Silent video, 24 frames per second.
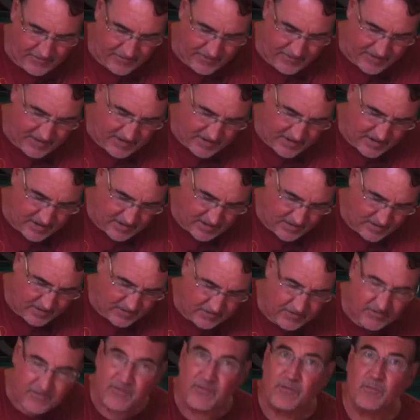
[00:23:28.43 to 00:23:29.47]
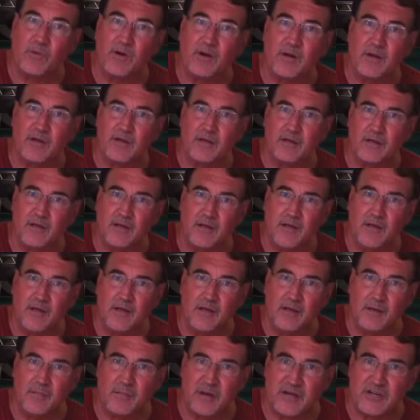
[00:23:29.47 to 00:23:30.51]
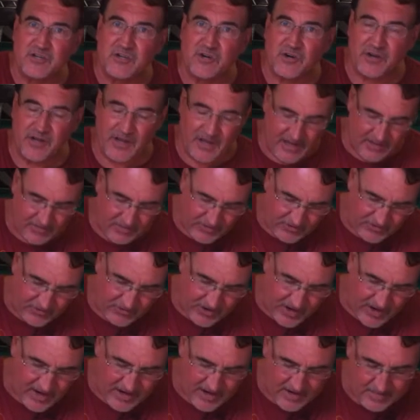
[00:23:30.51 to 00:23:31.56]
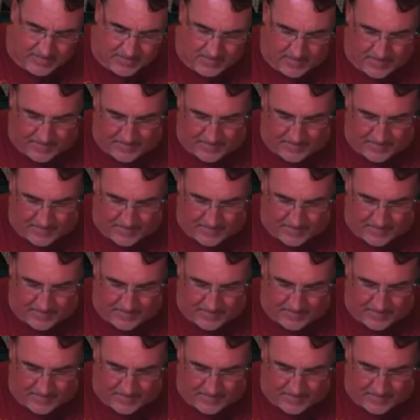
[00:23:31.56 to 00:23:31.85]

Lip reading: for the nail is if you want to make sure you hit the side.